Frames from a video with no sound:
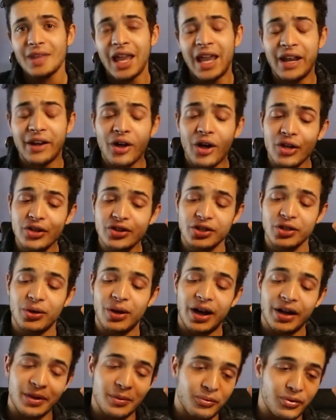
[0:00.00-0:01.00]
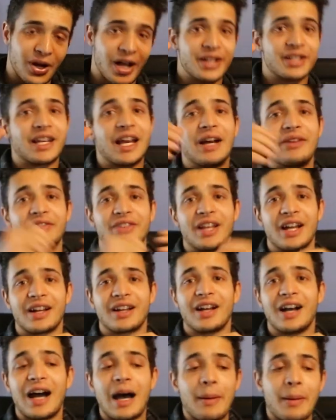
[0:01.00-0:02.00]
And also on
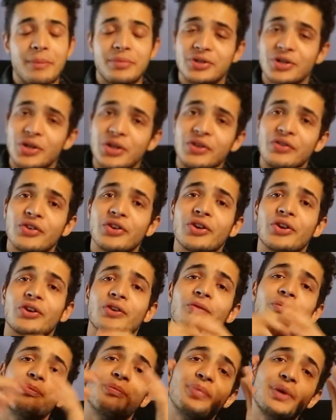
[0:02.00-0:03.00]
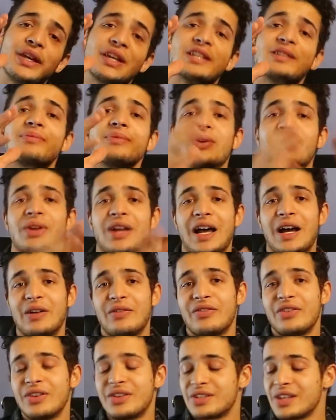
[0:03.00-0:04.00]
theprojectalpha.com, I'm sure you've heard of Beast Mode
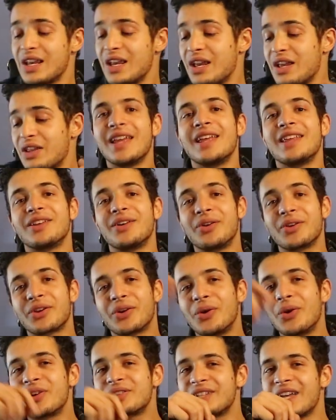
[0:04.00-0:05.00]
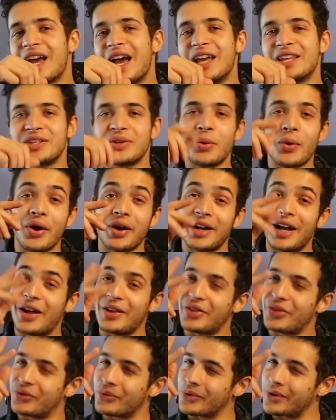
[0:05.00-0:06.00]
Alphas. The only course that has you working
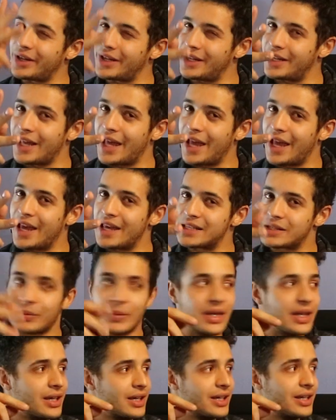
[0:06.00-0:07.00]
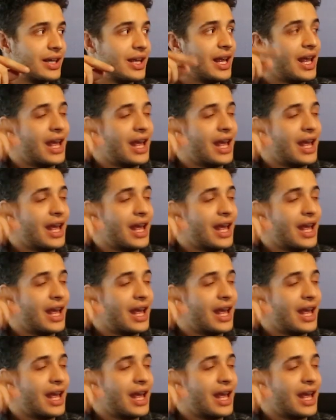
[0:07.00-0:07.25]
out 3 days a week,